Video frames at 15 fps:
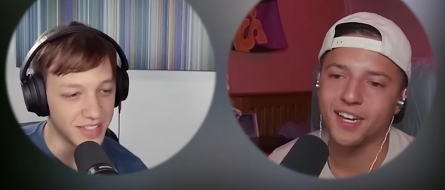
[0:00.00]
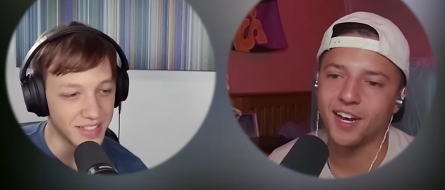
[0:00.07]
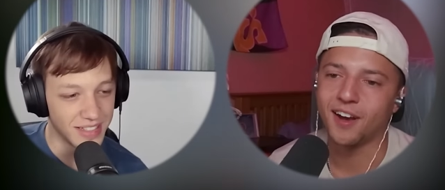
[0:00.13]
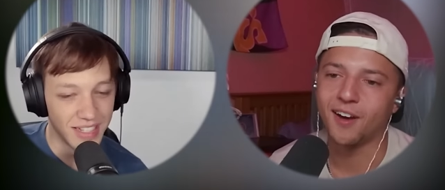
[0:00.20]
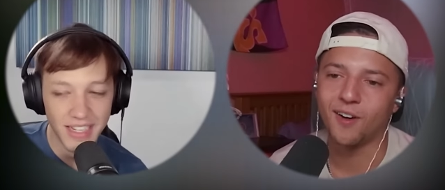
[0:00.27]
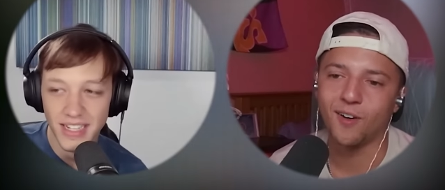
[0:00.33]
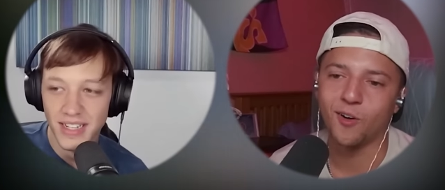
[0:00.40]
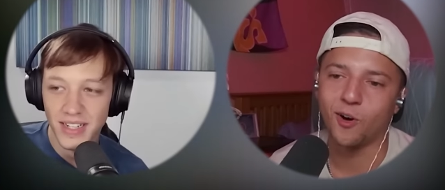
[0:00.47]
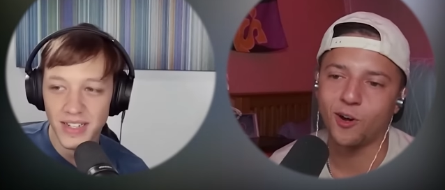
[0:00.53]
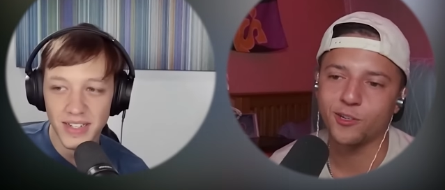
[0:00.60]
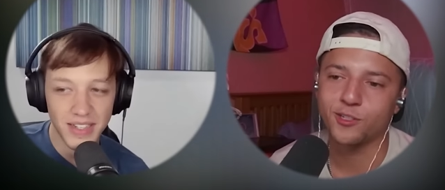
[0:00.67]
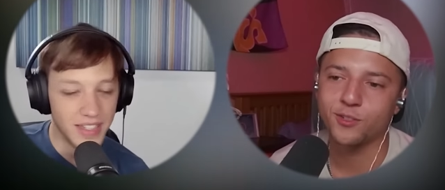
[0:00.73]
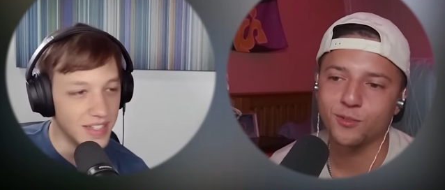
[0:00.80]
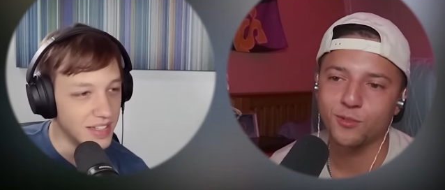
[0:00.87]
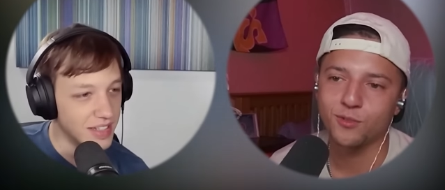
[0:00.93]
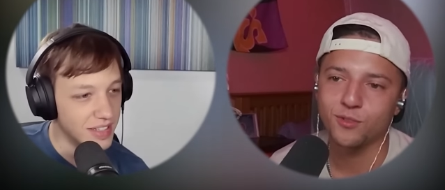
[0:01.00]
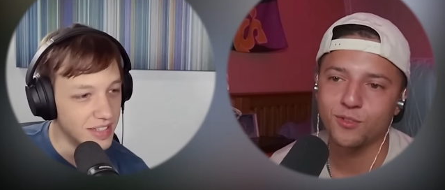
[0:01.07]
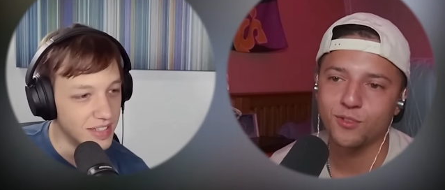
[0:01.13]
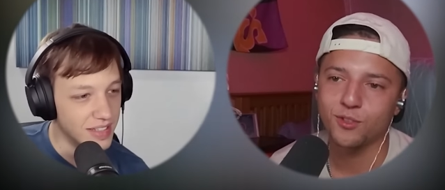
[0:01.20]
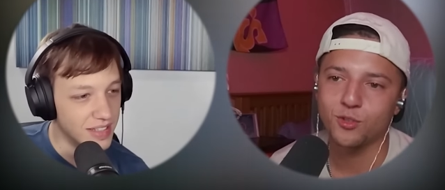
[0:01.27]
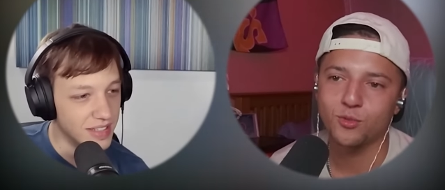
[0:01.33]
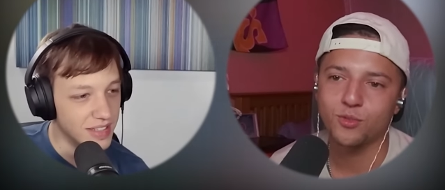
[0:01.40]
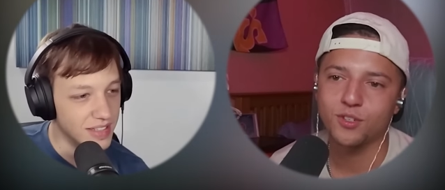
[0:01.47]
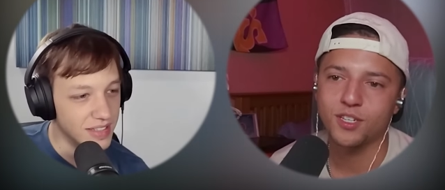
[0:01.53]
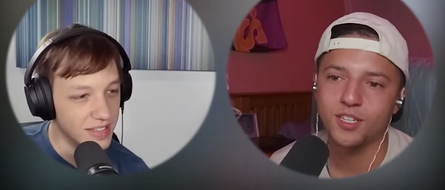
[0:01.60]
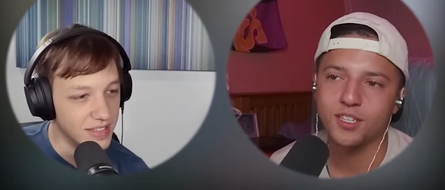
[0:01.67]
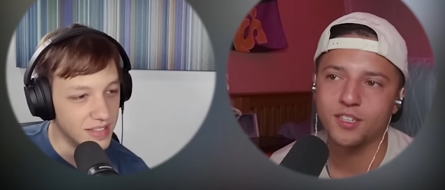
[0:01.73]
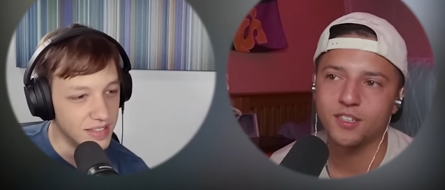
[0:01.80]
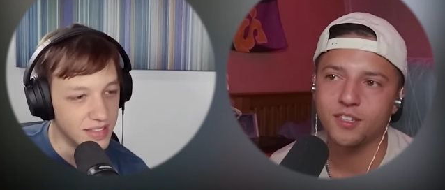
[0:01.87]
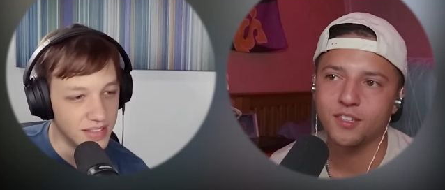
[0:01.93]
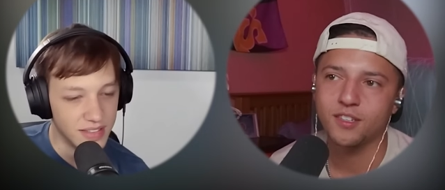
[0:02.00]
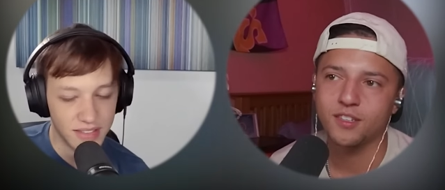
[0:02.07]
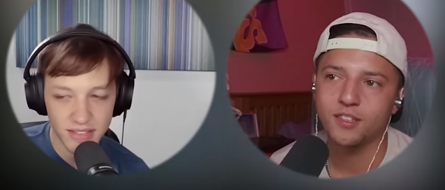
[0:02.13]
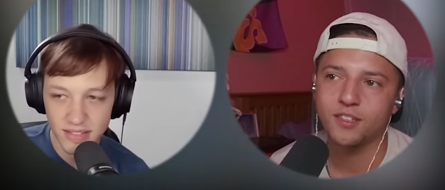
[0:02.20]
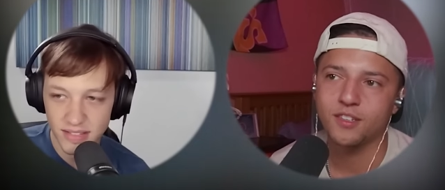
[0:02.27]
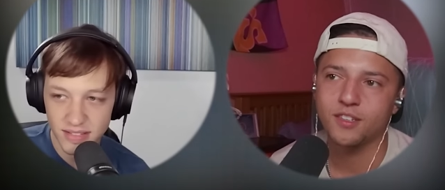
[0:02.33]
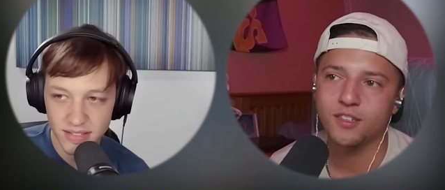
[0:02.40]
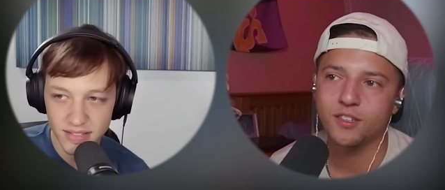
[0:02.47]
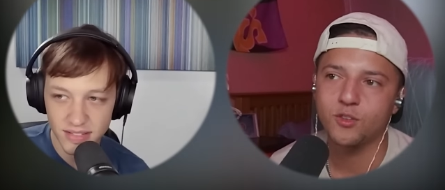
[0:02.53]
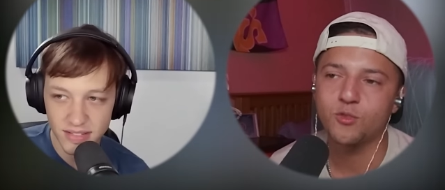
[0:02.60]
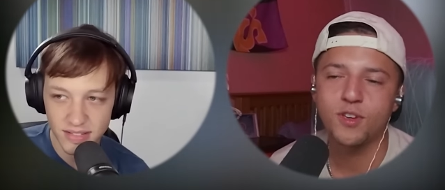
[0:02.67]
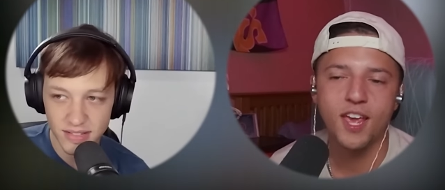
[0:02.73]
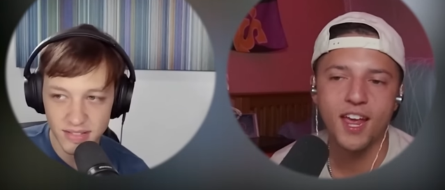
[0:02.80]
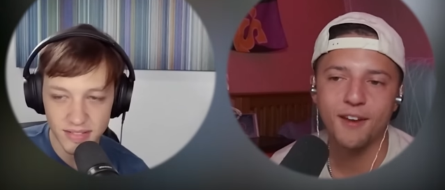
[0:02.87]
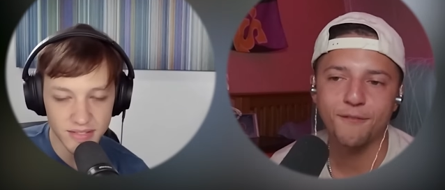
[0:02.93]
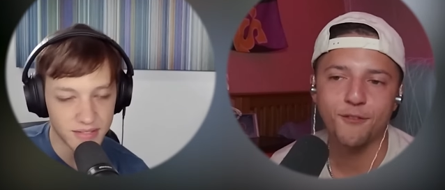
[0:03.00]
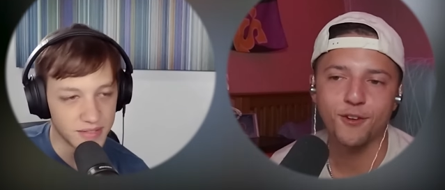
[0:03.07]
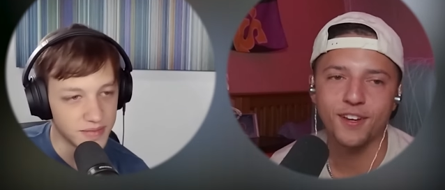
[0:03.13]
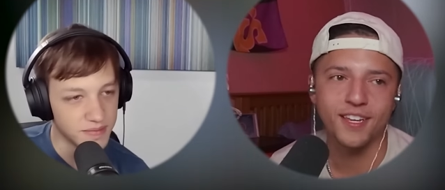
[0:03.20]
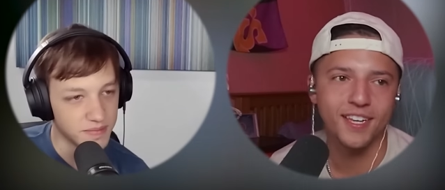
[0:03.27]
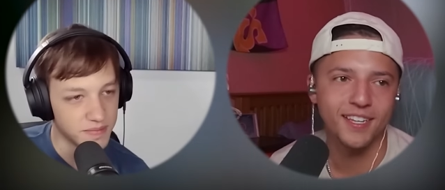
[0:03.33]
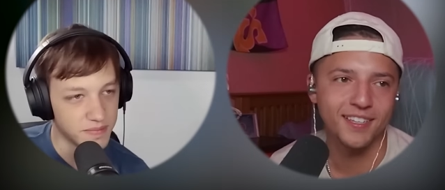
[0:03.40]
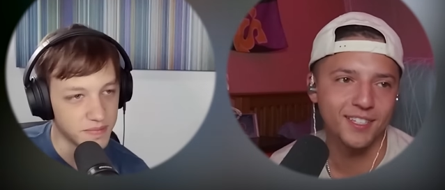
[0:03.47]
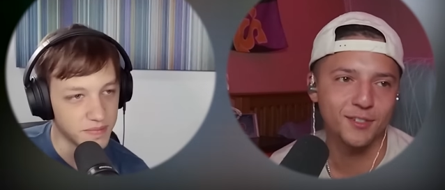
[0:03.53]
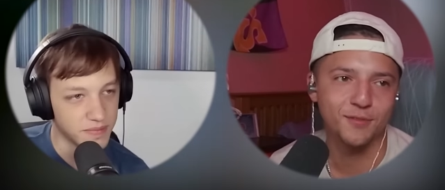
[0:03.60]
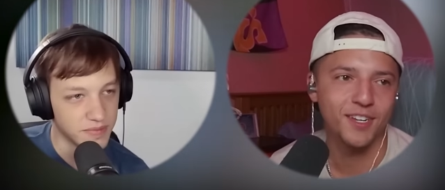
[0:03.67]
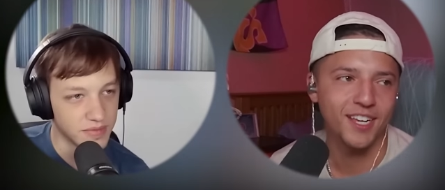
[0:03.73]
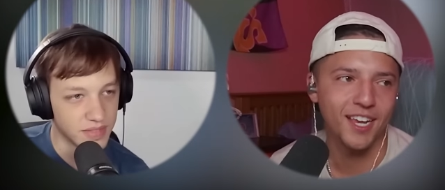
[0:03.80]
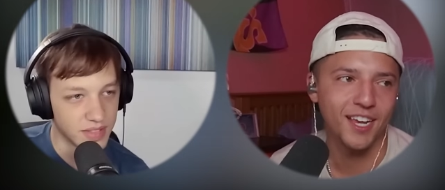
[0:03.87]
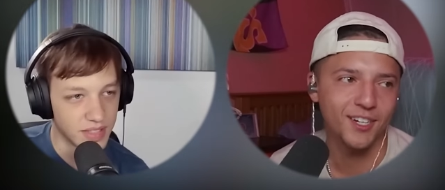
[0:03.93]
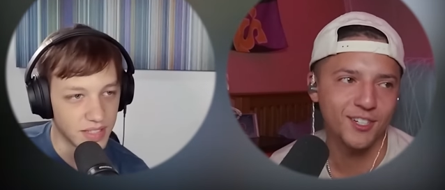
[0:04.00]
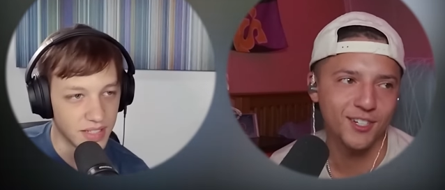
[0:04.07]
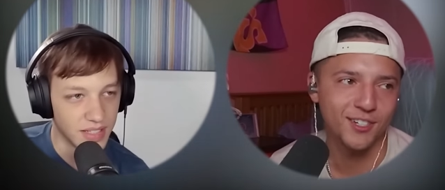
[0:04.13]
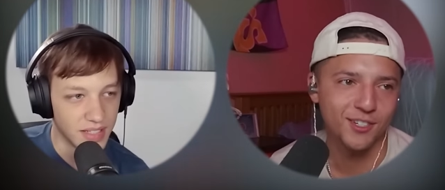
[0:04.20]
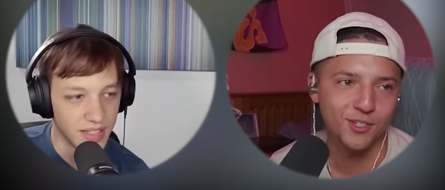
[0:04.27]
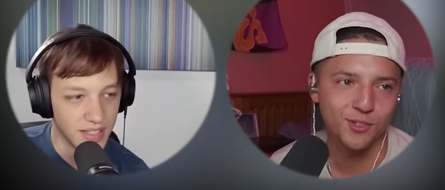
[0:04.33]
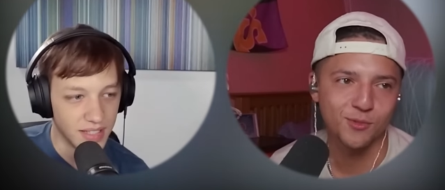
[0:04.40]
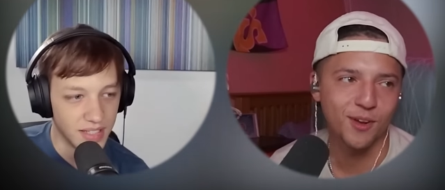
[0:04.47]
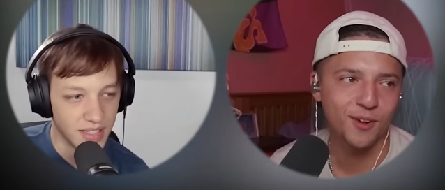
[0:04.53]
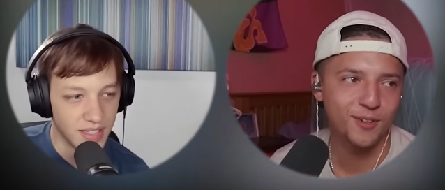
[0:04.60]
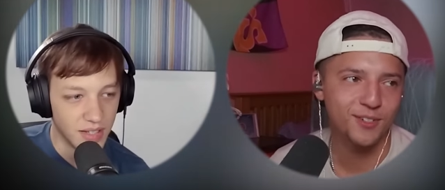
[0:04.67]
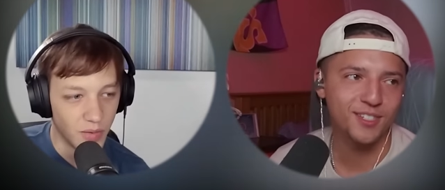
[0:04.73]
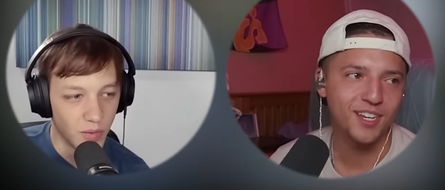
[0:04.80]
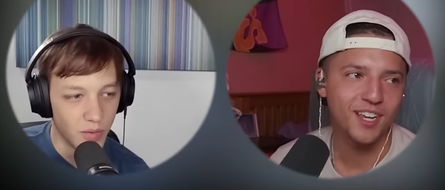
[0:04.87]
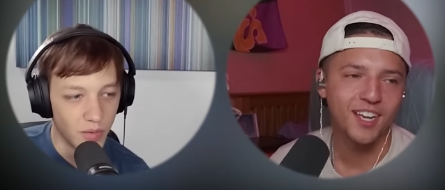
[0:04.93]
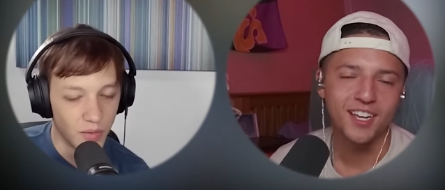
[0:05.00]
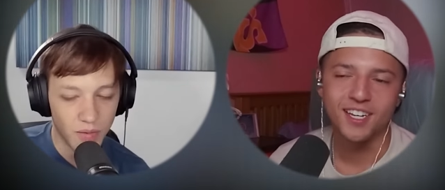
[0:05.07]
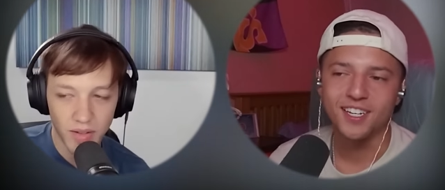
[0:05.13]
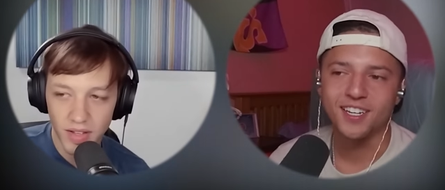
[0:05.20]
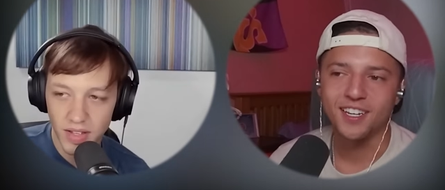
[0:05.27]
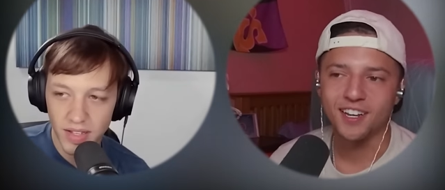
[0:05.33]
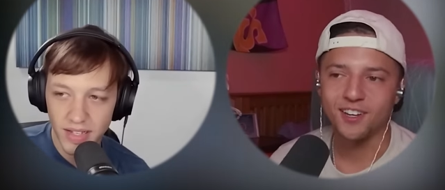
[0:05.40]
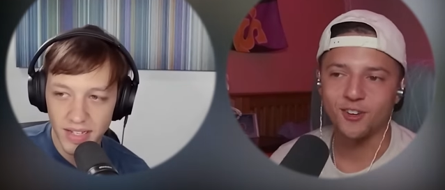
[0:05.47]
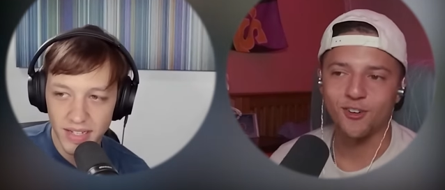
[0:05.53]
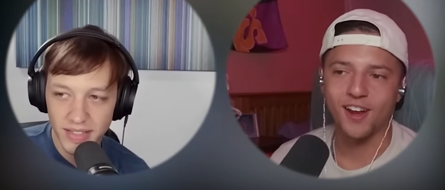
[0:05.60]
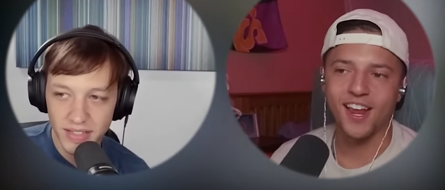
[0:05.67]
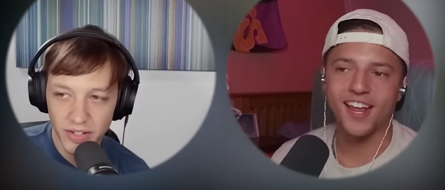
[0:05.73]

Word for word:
Speaker 1: yeah. Also, you you can't forget this vacation. Do you understand? Your